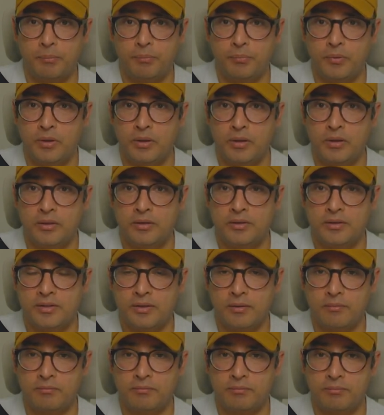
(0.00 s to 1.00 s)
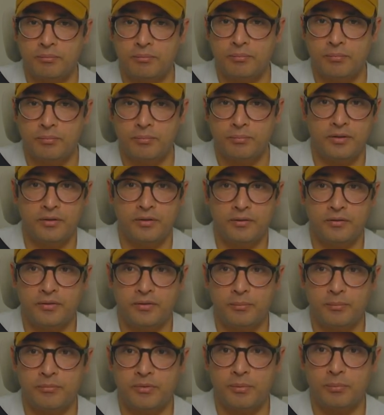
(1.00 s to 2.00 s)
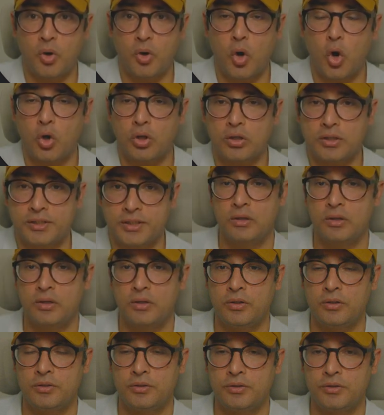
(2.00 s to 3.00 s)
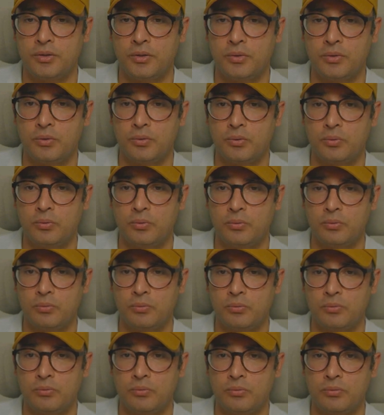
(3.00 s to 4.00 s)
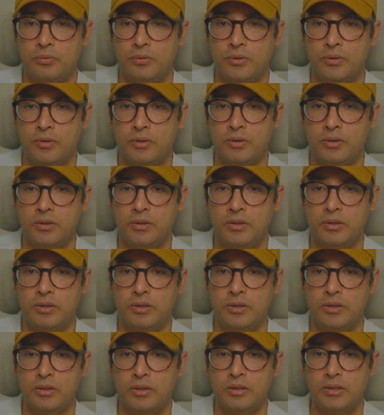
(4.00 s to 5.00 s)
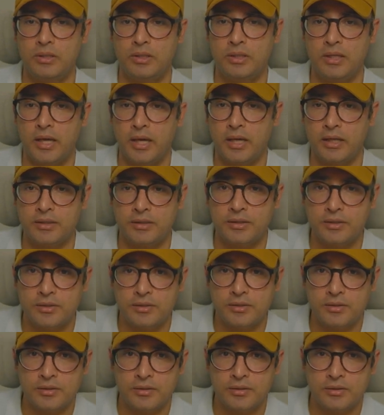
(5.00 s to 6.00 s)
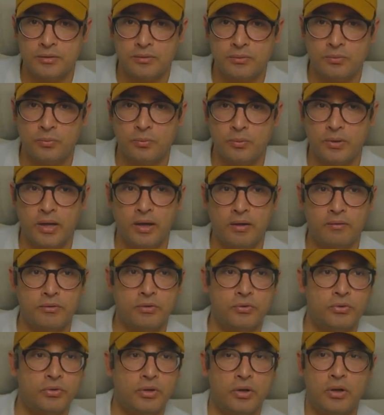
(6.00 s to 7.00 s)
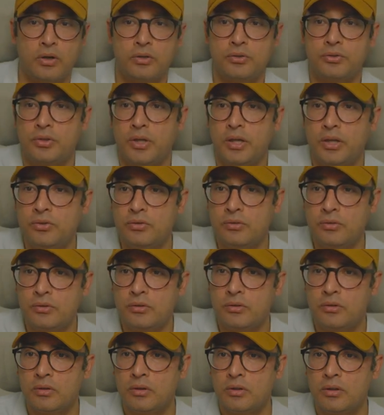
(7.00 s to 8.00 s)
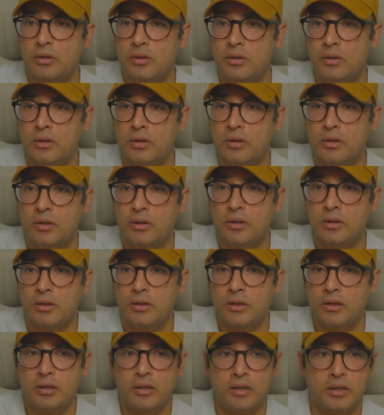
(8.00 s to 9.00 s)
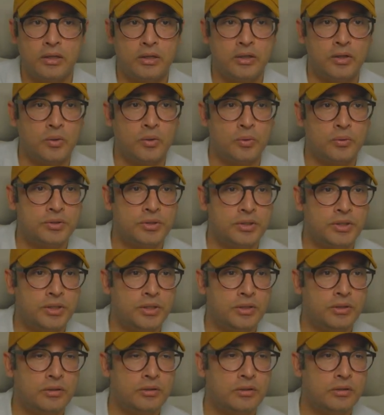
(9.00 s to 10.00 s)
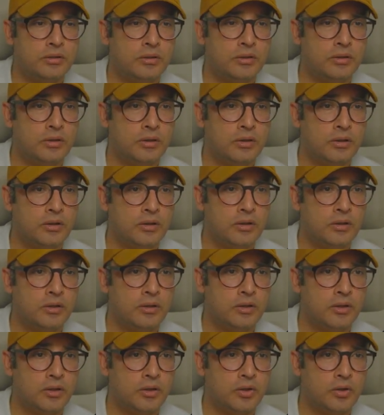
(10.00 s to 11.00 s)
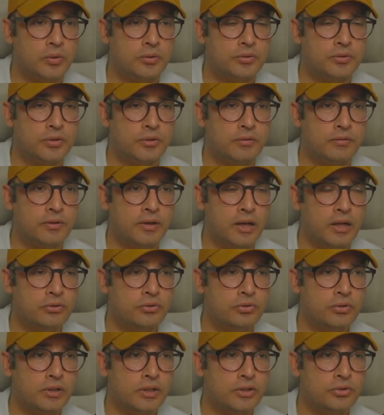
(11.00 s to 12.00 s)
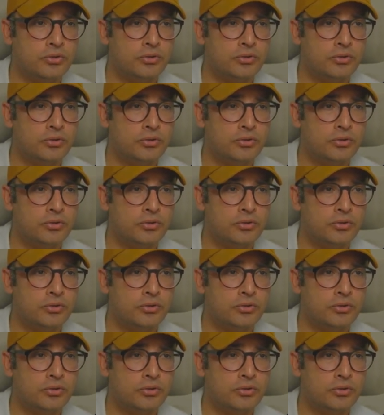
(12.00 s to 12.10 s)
some calls here. So yes, we have the triage agent. It goes here, it goes to the financial agent.